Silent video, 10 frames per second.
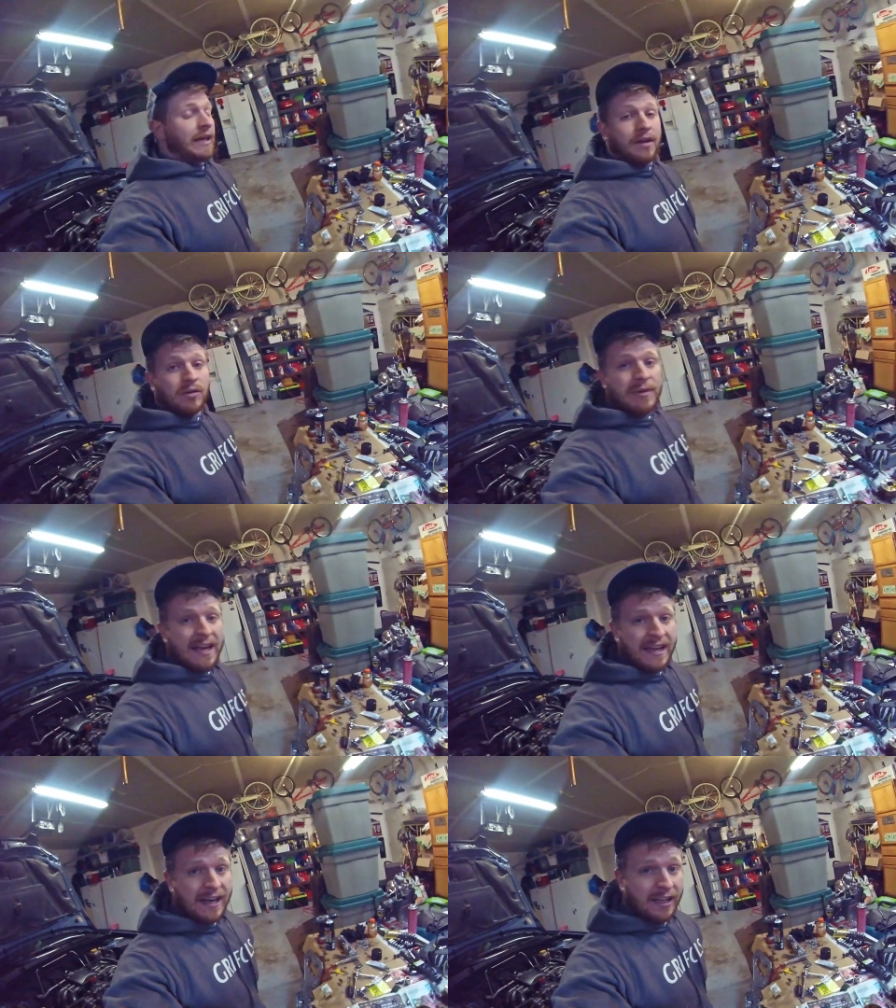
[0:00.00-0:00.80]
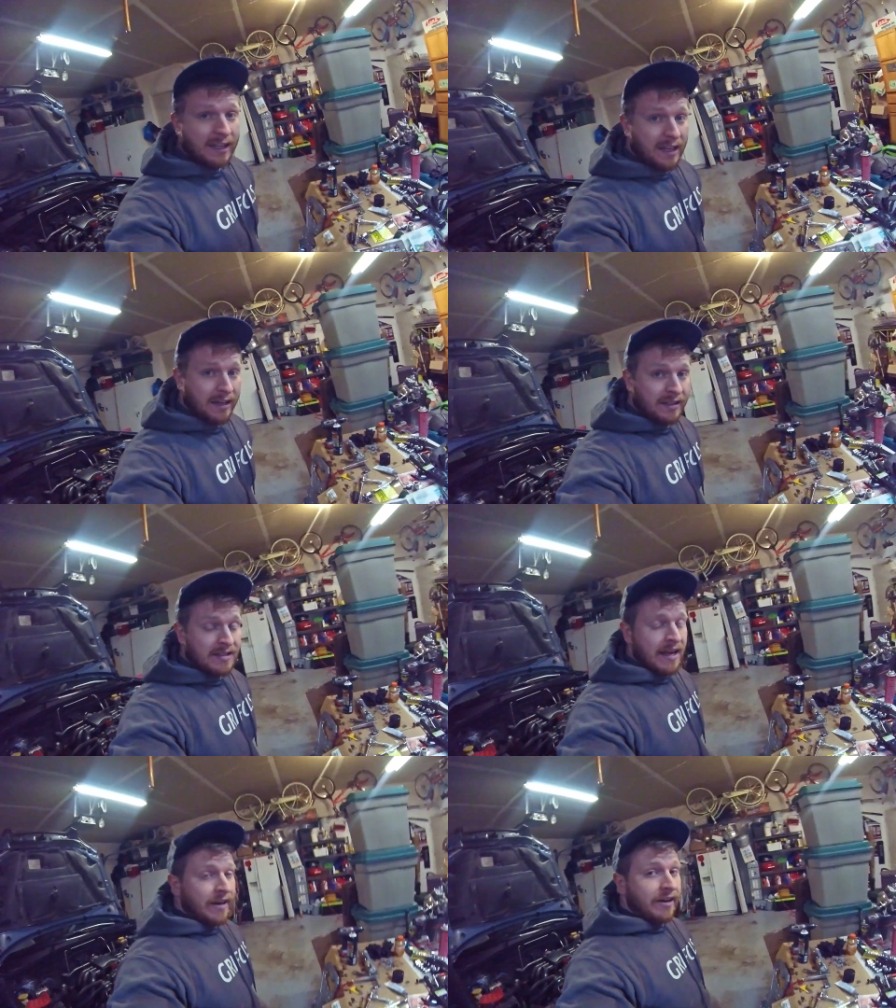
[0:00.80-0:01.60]
Okay, we're back at it again.
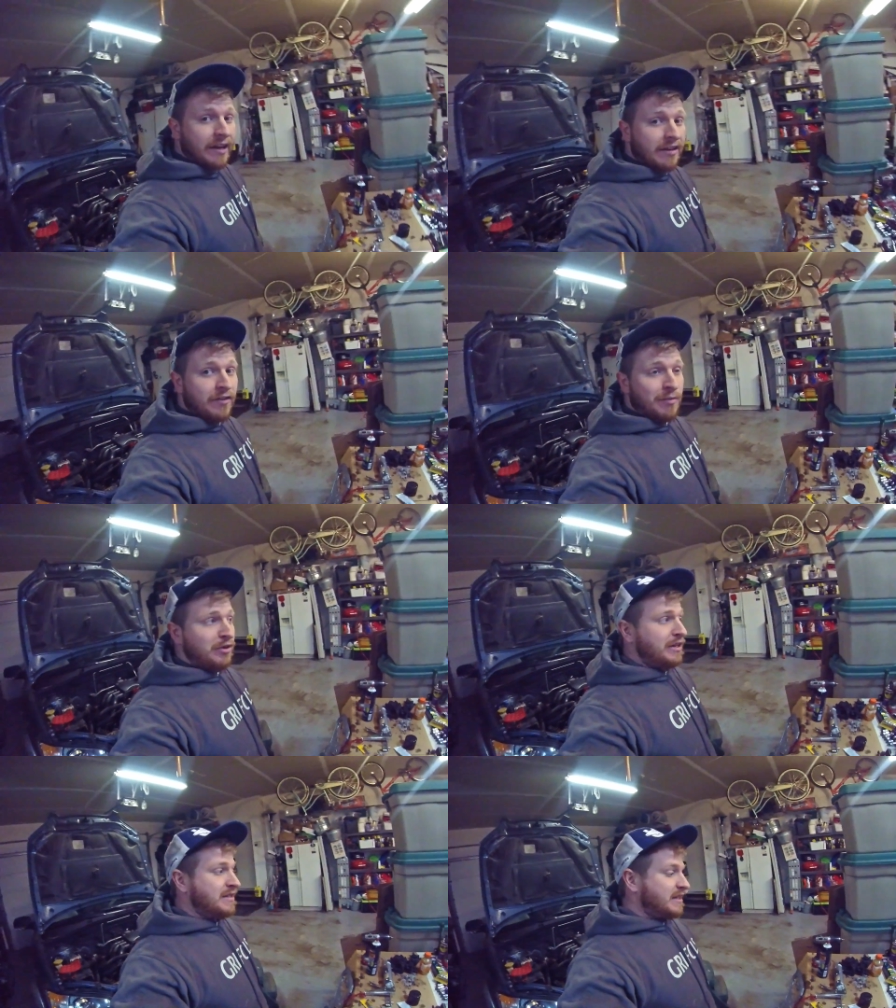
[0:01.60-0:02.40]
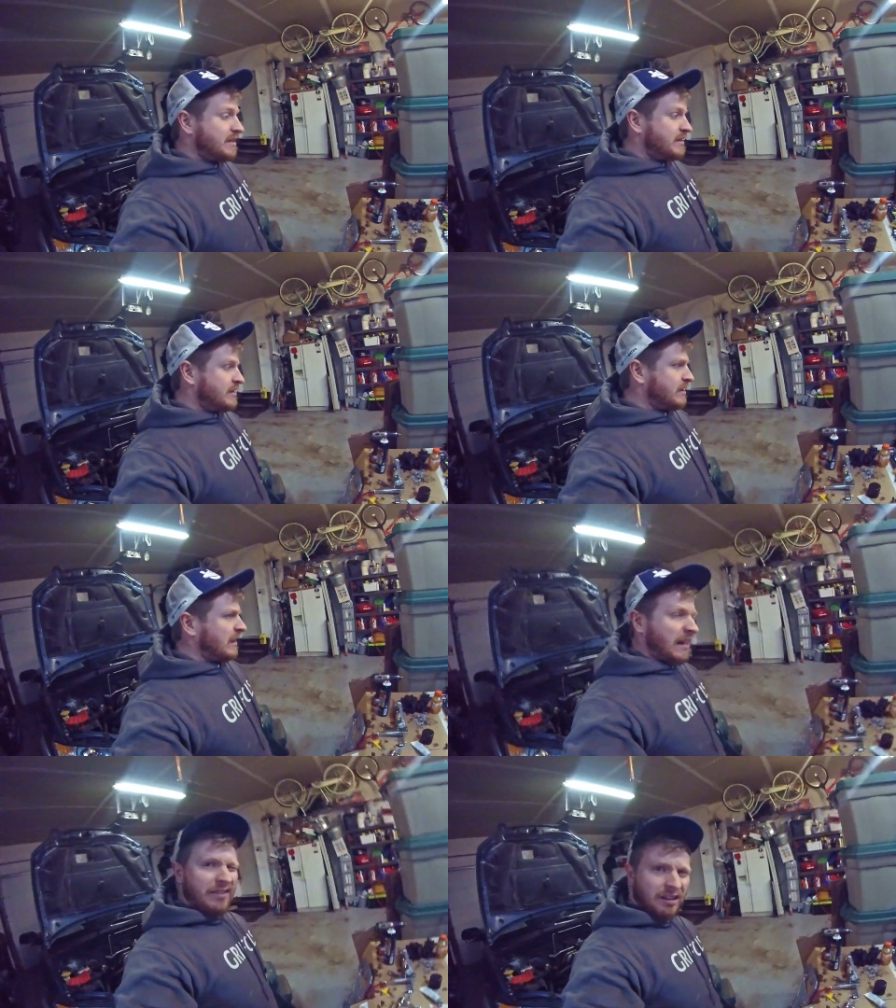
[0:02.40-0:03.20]
It's Saturday, February
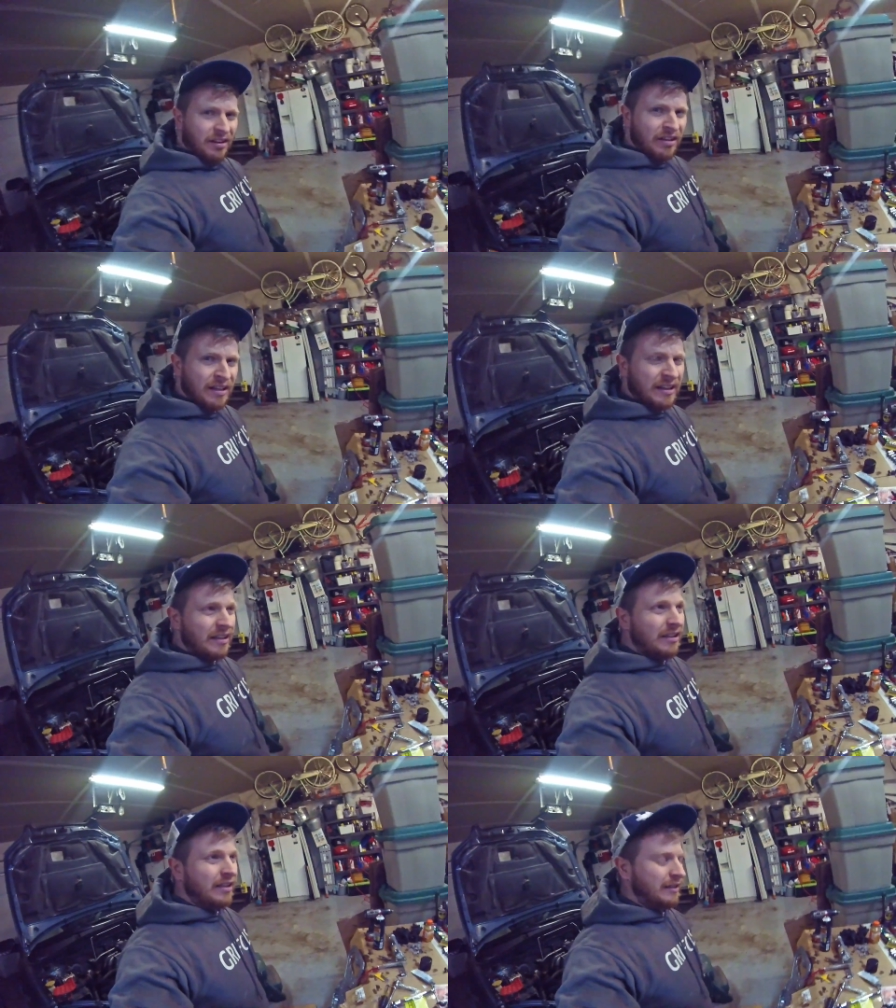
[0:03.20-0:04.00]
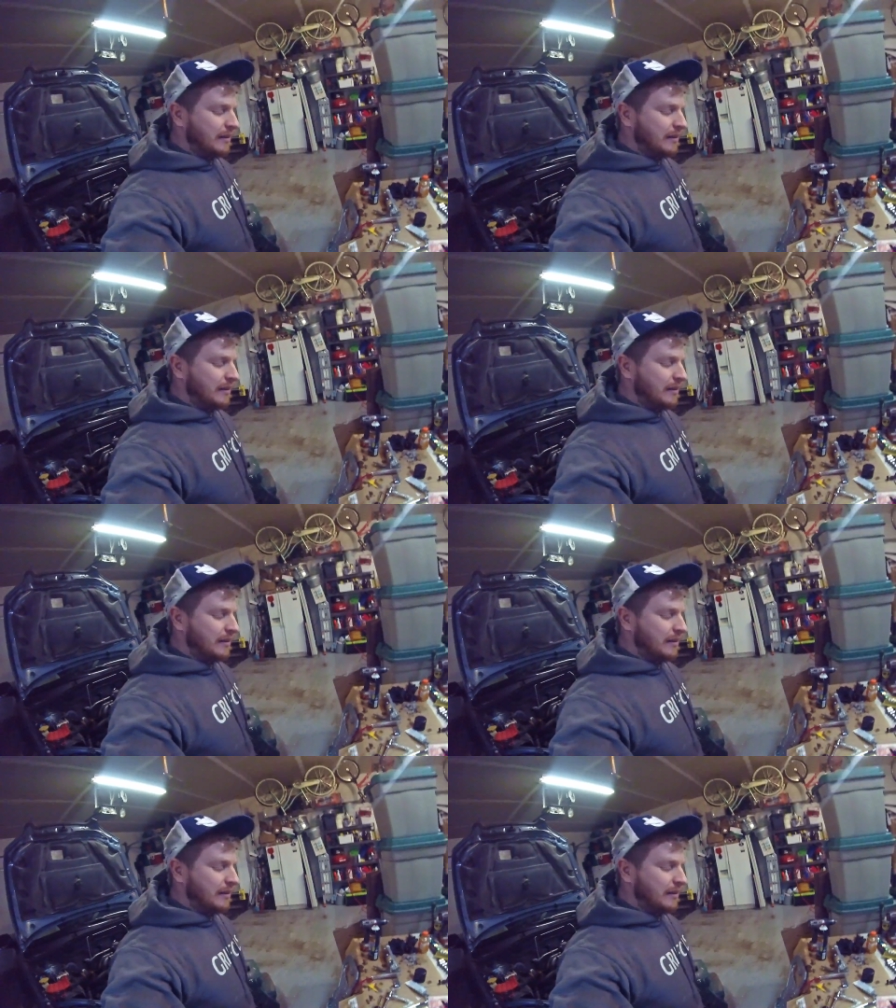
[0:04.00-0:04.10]
11th, I think.